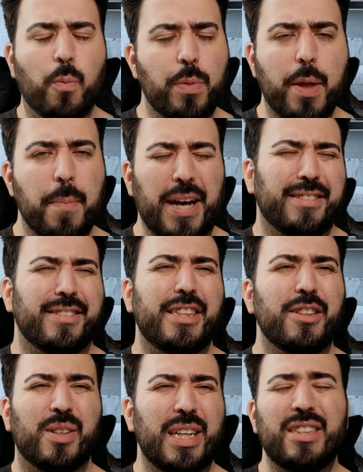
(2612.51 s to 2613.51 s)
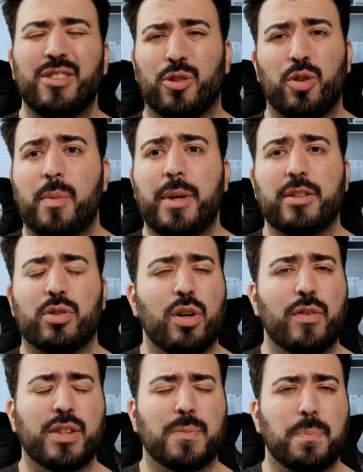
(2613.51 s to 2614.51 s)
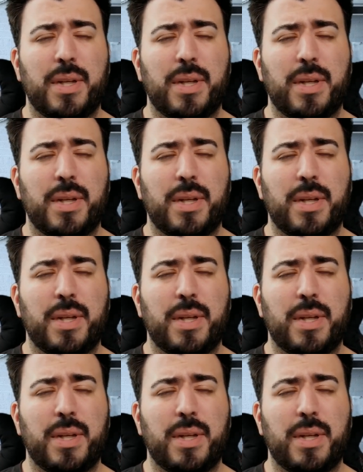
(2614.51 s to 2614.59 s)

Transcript: the best deal in streaming service